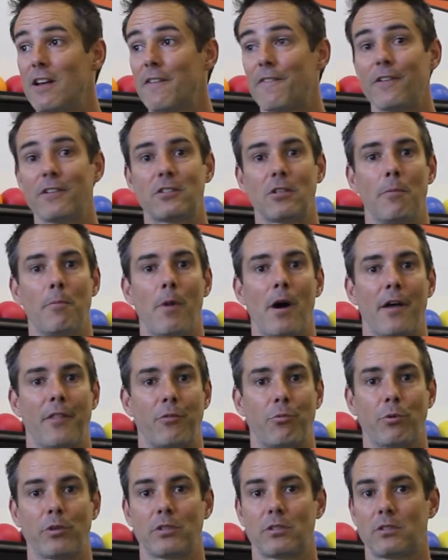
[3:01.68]
if it's a
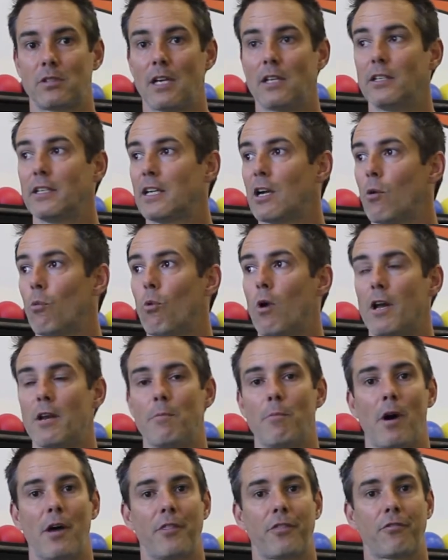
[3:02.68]
month. We're selling a
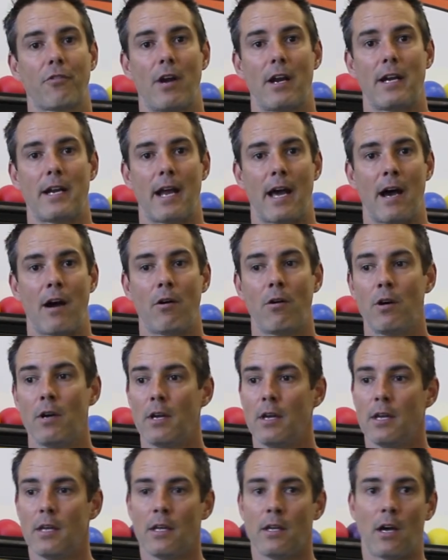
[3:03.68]
1 month right now,
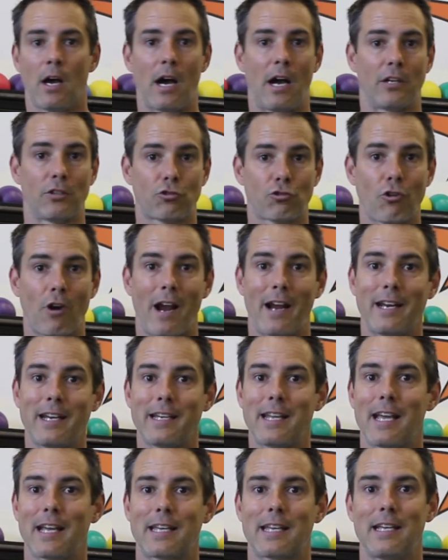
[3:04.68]
trying to
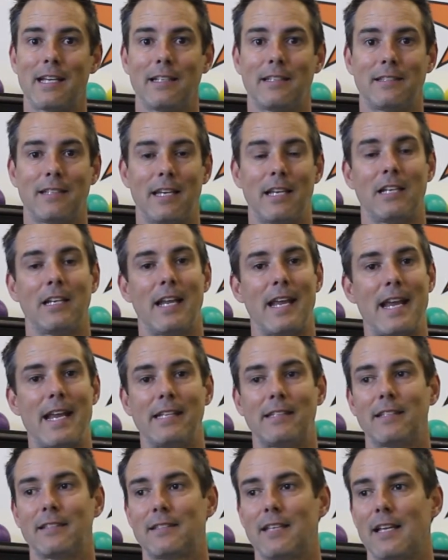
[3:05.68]
get kids in
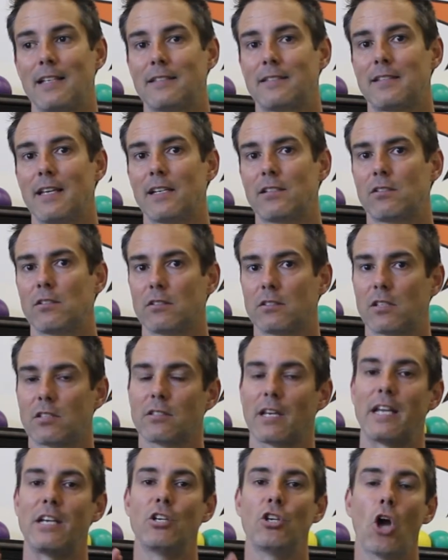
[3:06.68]
8 to 10 sessions, because
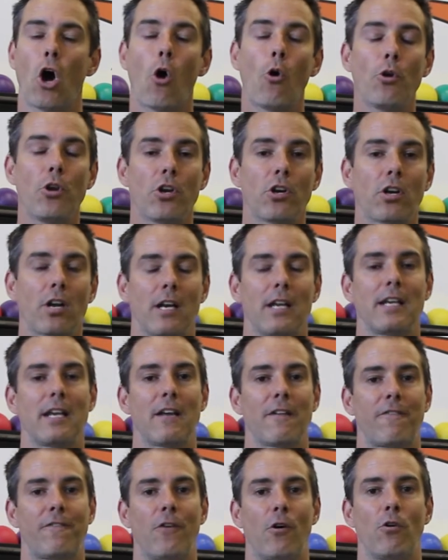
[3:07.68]
I know you're going to
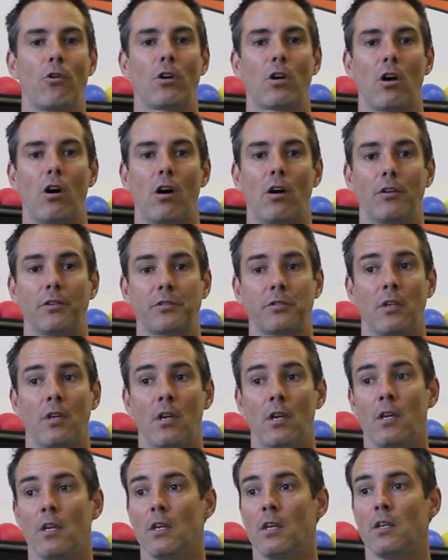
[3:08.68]
get phone calls.
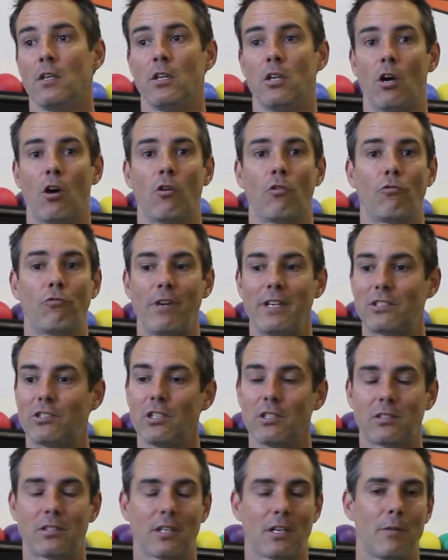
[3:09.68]

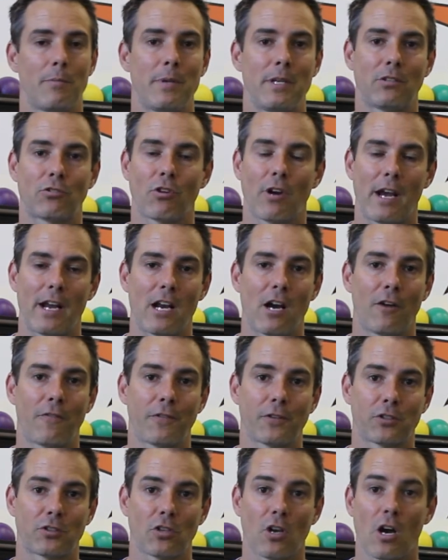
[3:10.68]
Richie's going to be trying out
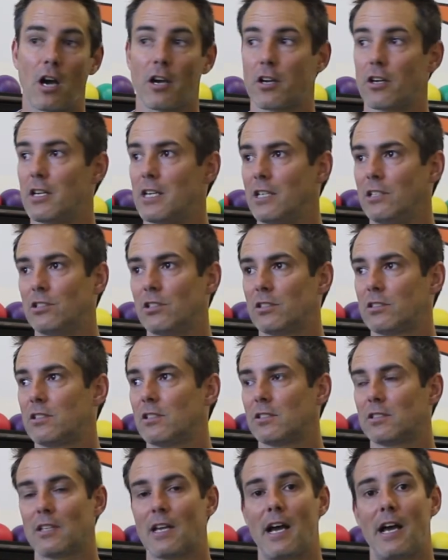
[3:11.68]
for soccer. He just
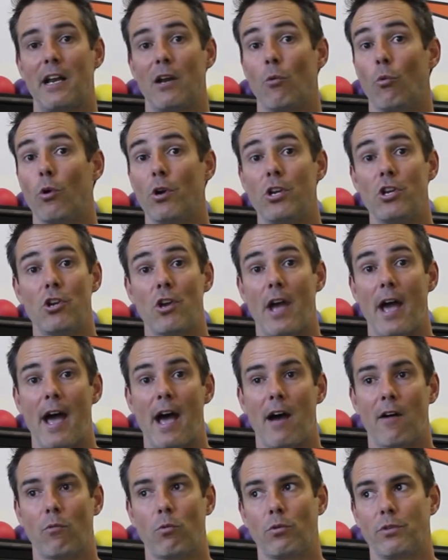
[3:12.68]
decided, what do you
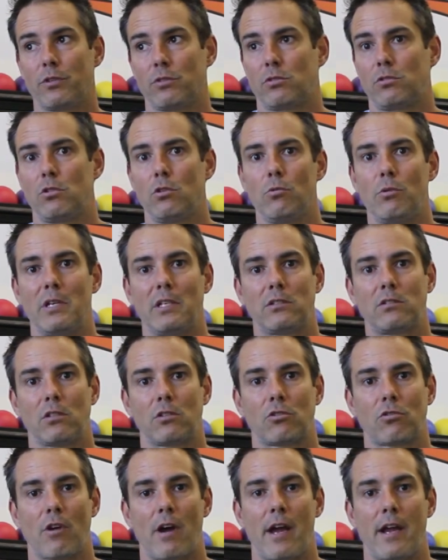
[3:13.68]
have? Well, there's 2 weeks to
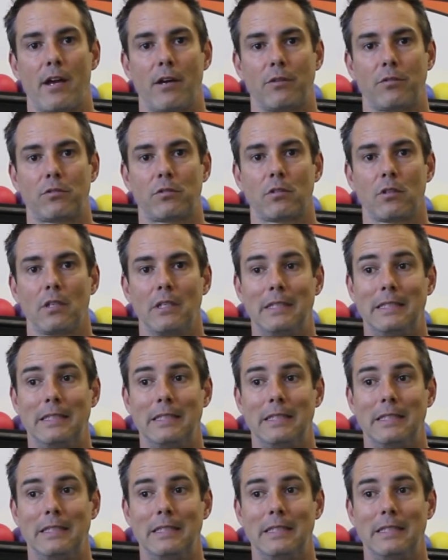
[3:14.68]
tryouts.